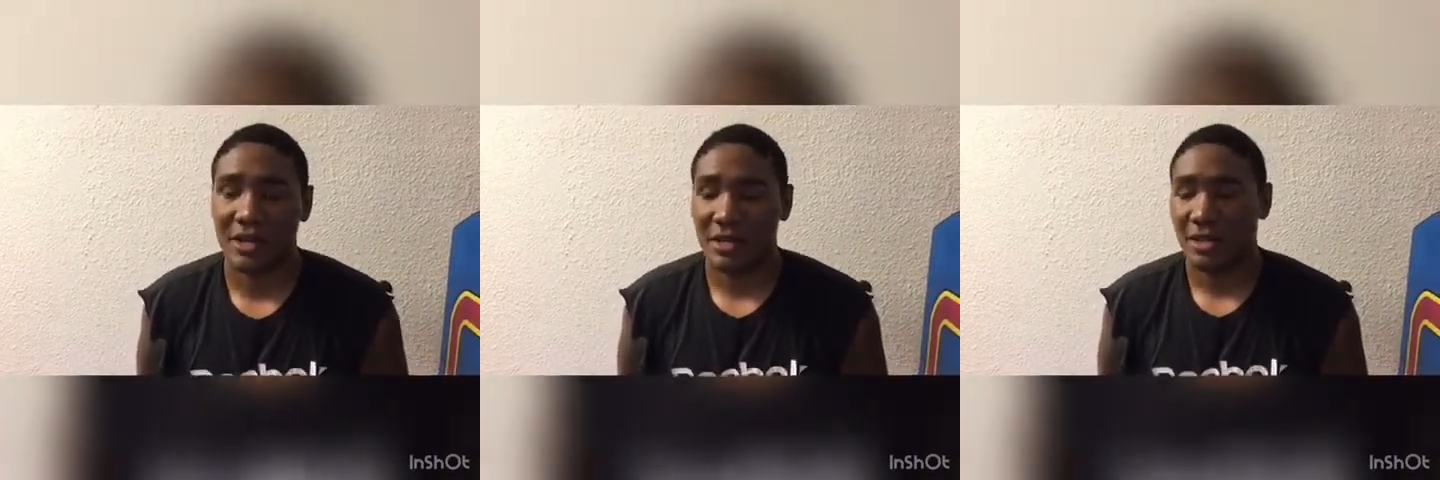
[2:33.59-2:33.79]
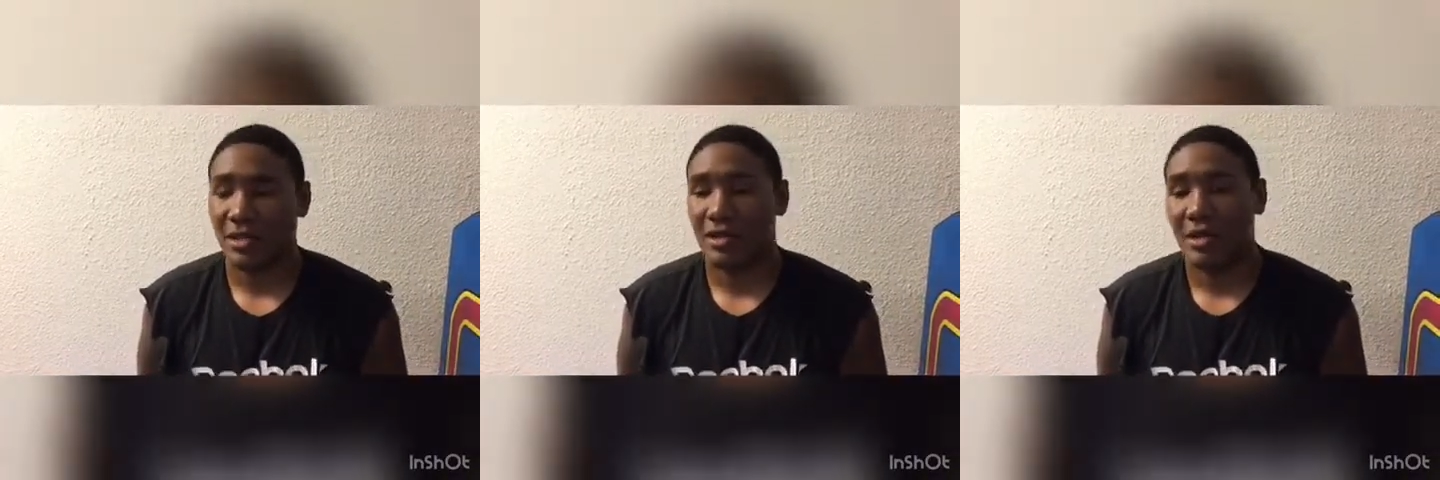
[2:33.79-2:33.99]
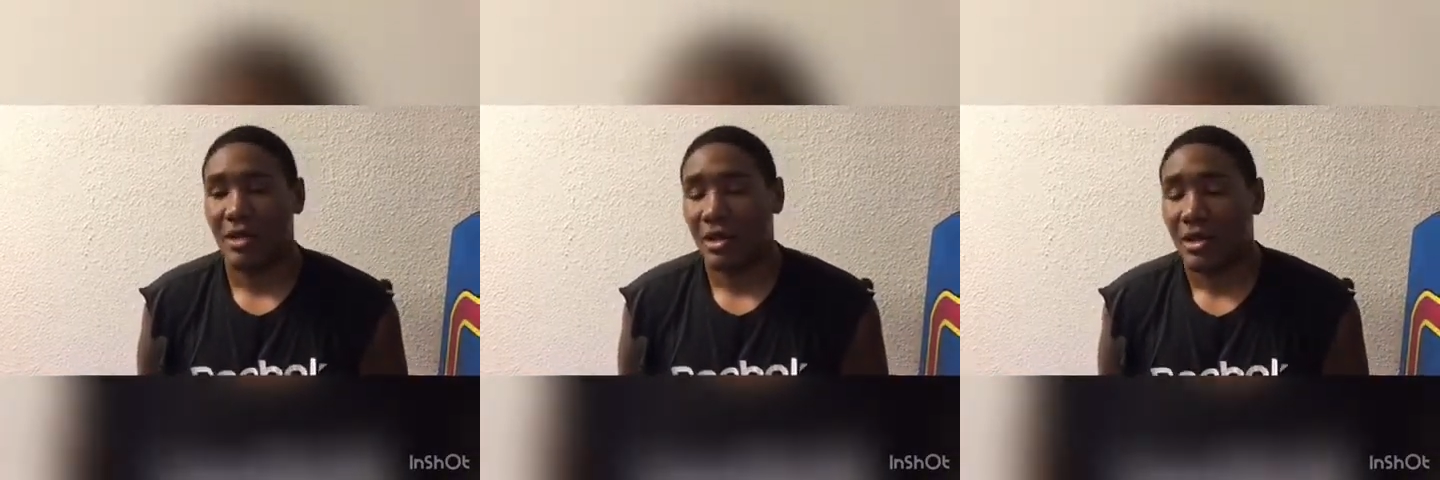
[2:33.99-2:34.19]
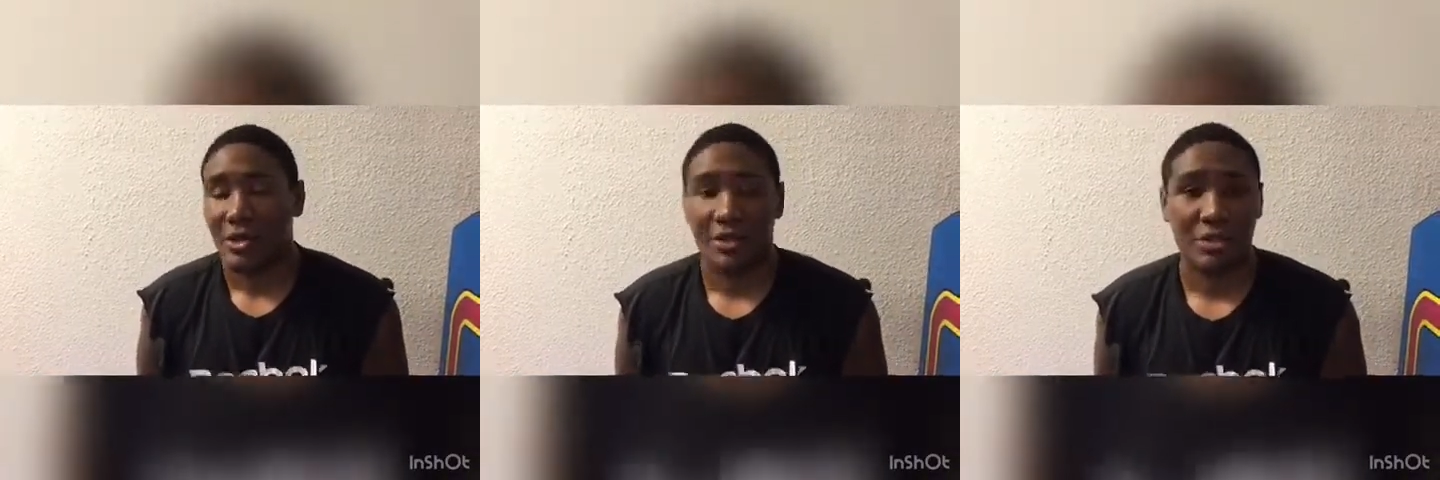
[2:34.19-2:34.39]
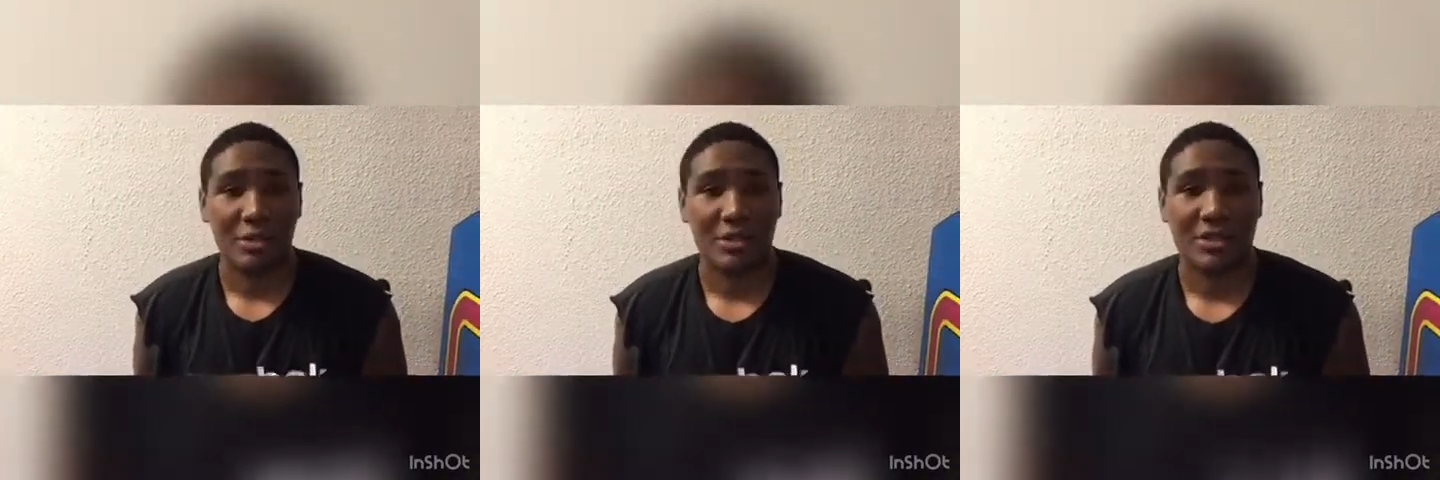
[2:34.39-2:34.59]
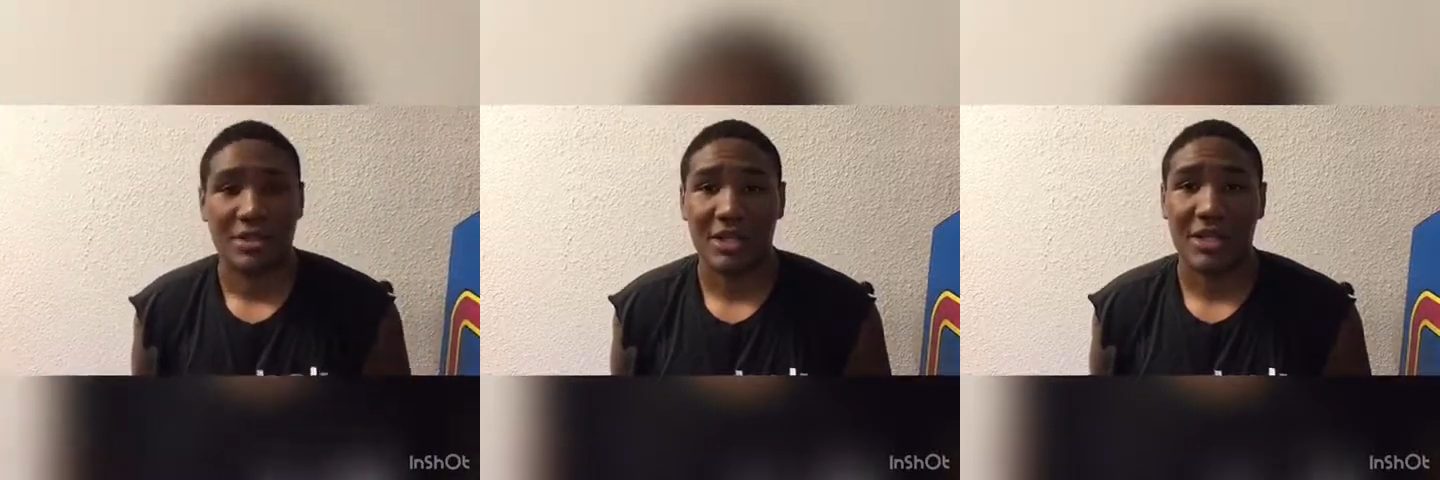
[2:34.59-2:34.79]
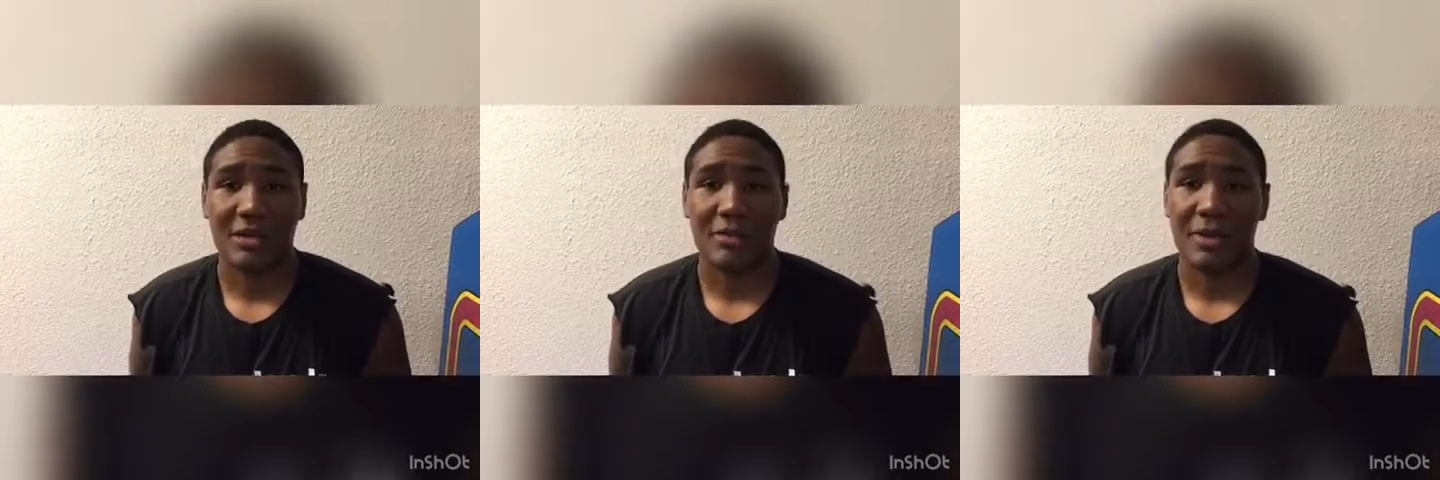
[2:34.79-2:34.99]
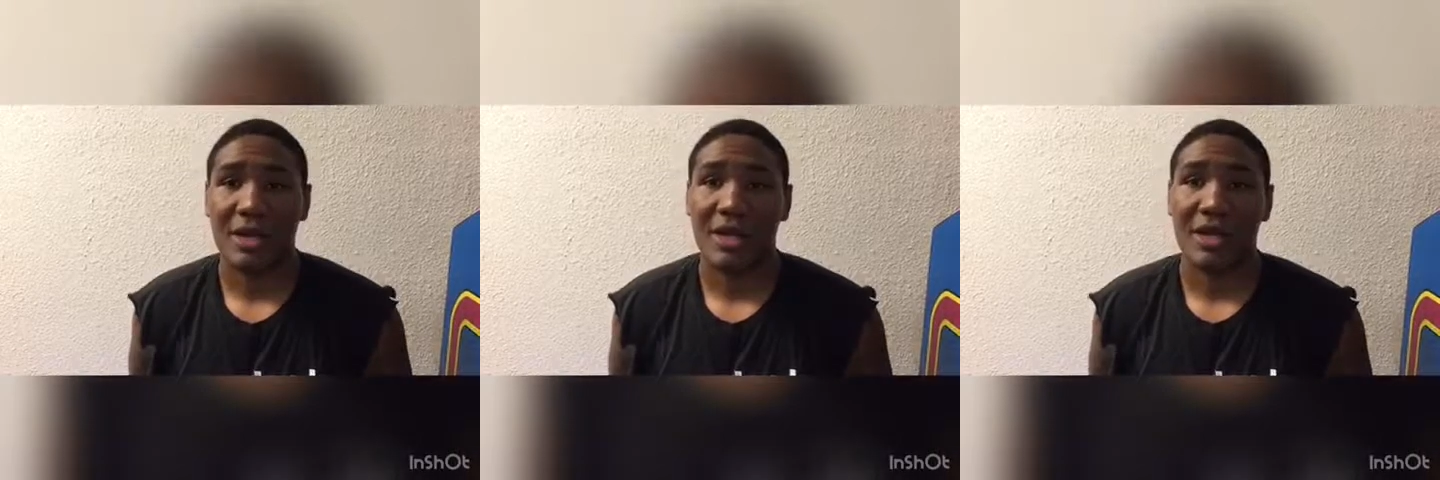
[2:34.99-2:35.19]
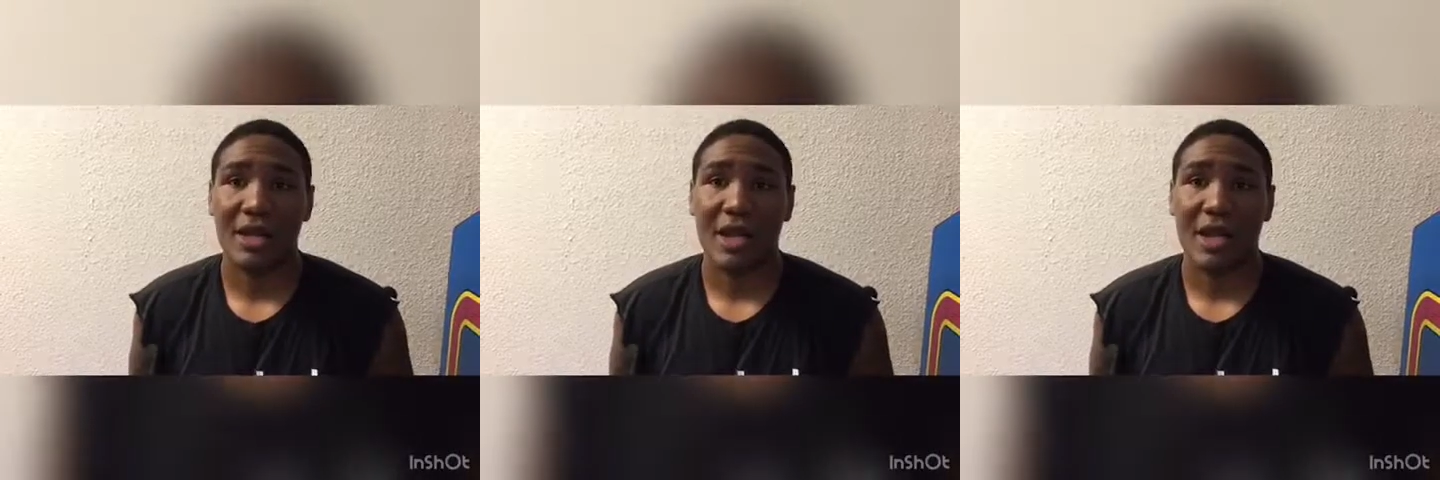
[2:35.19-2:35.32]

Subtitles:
and do his thing, man.